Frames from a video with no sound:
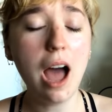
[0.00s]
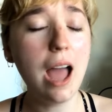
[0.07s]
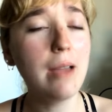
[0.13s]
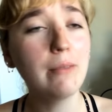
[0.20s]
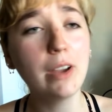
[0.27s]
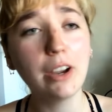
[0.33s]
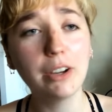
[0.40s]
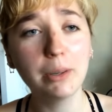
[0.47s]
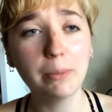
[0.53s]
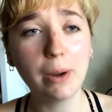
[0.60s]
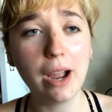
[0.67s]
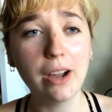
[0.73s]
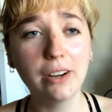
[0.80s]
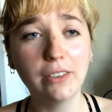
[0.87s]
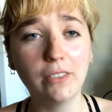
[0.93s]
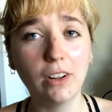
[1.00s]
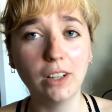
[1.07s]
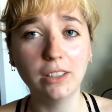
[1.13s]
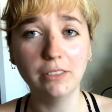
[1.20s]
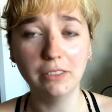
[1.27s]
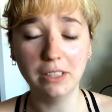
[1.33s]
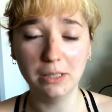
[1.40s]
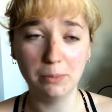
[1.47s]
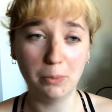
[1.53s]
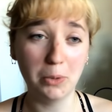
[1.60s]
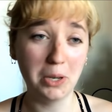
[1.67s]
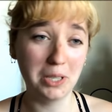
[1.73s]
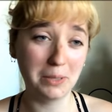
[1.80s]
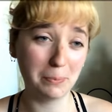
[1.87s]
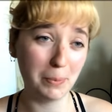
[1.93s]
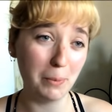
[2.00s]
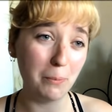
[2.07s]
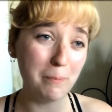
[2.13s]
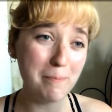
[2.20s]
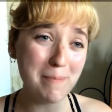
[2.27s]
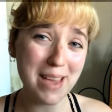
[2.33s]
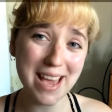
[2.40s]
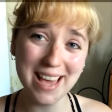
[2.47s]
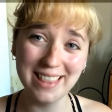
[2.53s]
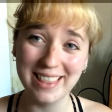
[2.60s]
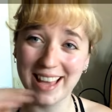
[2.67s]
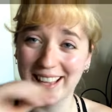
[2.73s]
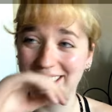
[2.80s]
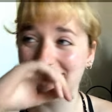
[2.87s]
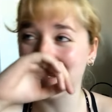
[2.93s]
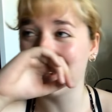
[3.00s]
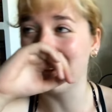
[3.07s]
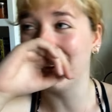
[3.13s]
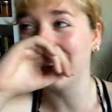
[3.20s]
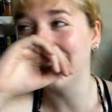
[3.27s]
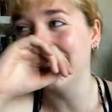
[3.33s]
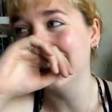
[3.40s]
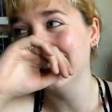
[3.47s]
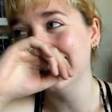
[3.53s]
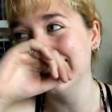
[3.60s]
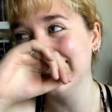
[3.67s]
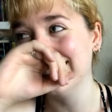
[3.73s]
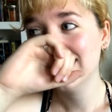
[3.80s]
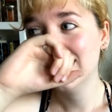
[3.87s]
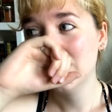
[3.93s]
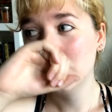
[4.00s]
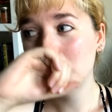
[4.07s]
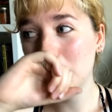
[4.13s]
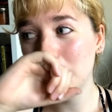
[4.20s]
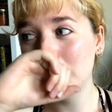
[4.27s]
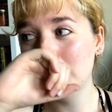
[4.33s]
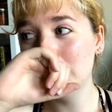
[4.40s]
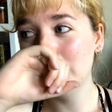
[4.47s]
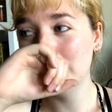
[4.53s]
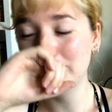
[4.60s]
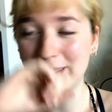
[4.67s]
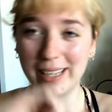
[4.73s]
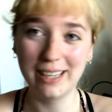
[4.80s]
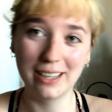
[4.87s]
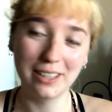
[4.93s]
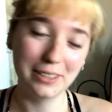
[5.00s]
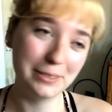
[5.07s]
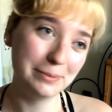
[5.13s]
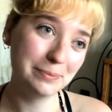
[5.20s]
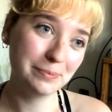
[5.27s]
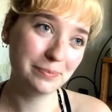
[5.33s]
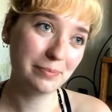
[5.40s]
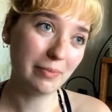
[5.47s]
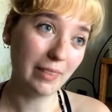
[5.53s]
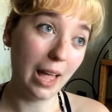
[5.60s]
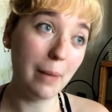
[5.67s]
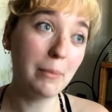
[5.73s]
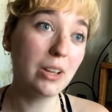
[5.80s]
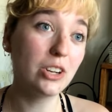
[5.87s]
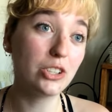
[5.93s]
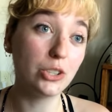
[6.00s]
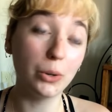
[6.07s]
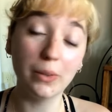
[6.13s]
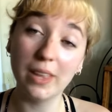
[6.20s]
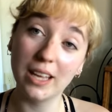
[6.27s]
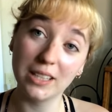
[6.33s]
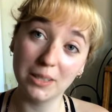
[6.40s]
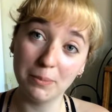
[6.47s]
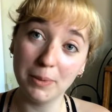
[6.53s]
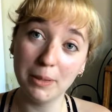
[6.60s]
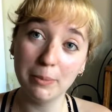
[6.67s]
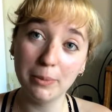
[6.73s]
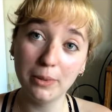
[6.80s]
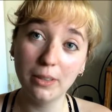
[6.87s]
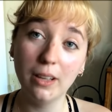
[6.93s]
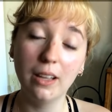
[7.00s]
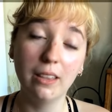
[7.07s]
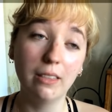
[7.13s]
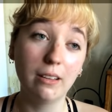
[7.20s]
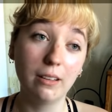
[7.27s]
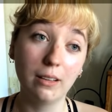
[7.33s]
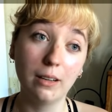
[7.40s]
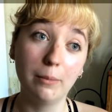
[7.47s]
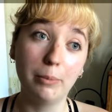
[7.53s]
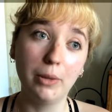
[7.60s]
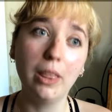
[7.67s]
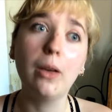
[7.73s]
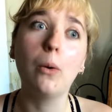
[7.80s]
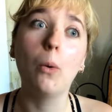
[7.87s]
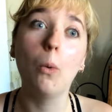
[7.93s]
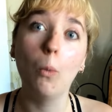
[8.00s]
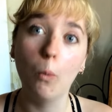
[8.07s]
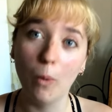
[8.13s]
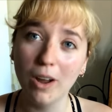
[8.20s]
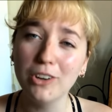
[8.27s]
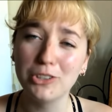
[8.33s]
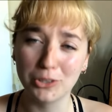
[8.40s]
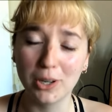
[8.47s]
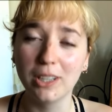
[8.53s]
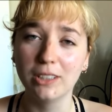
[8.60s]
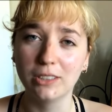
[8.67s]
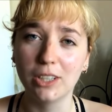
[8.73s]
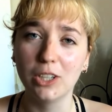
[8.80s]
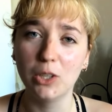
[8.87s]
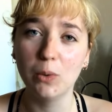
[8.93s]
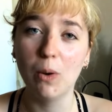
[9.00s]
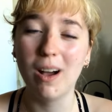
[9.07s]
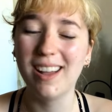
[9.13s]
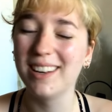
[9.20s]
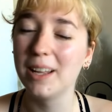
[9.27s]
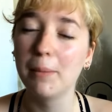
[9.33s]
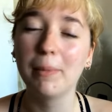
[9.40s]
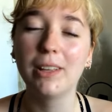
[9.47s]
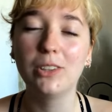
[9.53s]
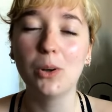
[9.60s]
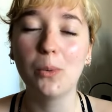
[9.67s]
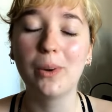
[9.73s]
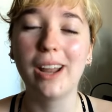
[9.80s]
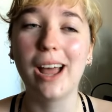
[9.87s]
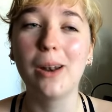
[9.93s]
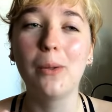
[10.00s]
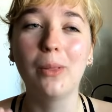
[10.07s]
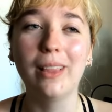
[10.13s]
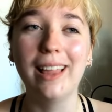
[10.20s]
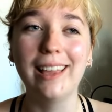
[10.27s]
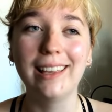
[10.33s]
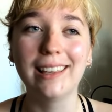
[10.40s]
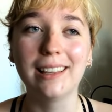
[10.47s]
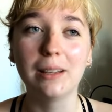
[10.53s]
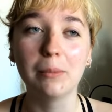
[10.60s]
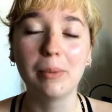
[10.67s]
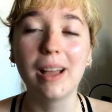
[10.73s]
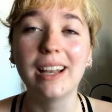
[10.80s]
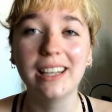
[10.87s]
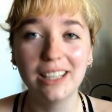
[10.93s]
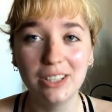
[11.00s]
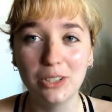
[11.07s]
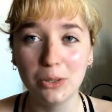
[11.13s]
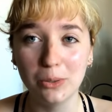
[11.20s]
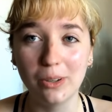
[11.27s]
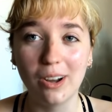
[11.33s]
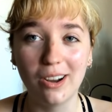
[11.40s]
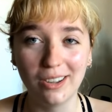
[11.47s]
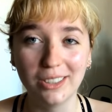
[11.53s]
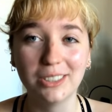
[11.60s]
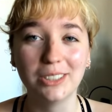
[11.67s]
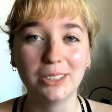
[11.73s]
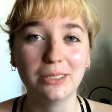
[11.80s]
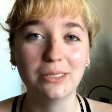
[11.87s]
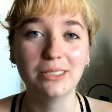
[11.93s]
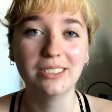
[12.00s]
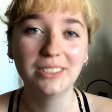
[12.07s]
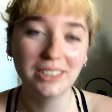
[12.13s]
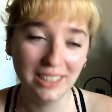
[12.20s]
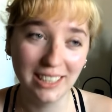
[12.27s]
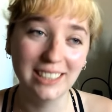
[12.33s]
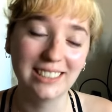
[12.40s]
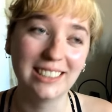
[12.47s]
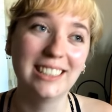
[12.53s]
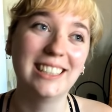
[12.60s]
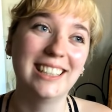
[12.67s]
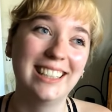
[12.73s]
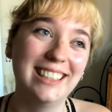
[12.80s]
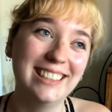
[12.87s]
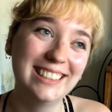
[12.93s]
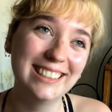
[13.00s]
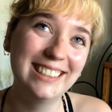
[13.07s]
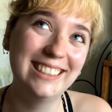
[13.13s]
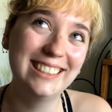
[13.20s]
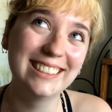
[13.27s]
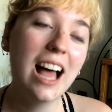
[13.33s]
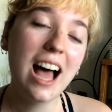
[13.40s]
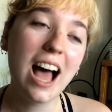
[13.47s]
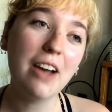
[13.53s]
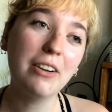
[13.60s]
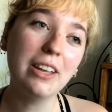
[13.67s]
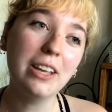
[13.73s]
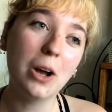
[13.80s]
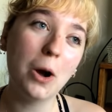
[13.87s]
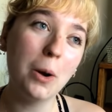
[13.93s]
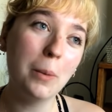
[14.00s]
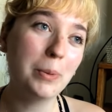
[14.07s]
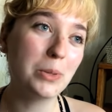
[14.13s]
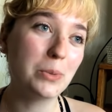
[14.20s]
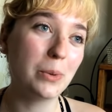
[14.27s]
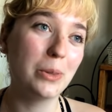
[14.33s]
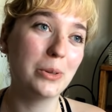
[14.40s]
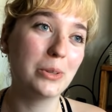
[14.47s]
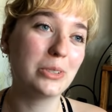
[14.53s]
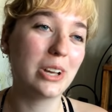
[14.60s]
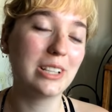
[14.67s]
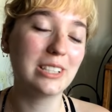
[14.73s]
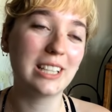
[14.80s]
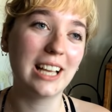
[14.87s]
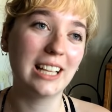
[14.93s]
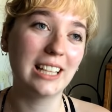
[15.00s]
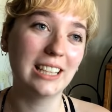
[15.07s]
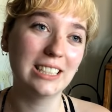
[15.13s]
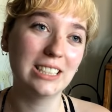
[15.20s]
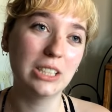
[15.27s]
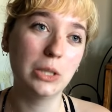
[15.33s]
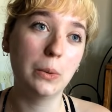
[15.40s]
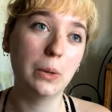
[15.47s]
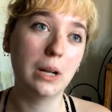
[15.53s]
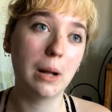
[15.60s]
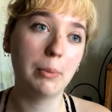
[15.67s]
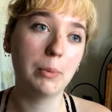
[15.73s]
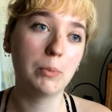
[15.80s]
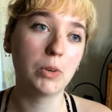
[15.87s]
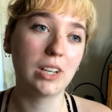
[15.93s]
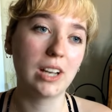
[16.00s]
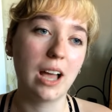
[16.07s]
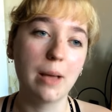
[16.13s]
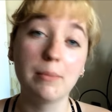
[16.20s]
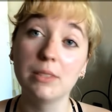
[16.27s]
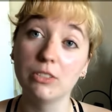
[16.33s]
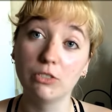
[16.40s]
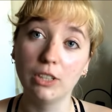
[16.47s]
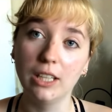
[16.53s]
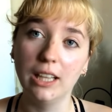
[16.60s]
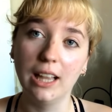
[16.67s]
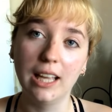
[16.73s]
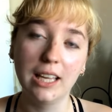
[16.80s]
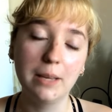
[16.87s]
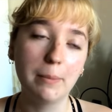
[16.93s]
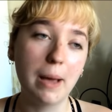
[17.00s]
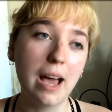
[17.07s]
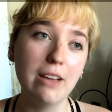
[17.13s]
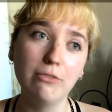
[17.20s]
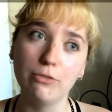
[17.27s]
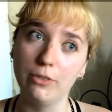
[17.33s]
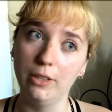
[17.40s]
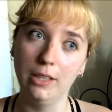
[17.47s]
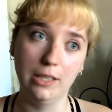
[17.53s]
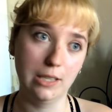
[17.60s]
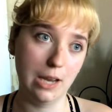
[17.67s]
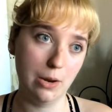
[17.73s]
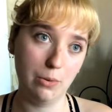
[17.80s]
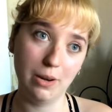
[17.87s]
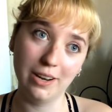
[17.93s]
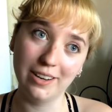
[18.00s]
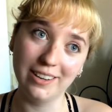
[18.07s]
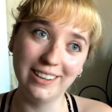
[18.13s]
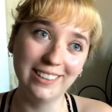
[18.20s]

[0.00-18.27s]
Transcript: I'm very proud of all of these boys, but man, that song! Oh my god. I'm gonna show that to people, and they're gonna be like, what drugs are you on? And I'm like, don't worry, I don't like it, but I need you to also listen to this. I really hope it's one of those songs I can listen to a couple more times and really like, but I really doubt it.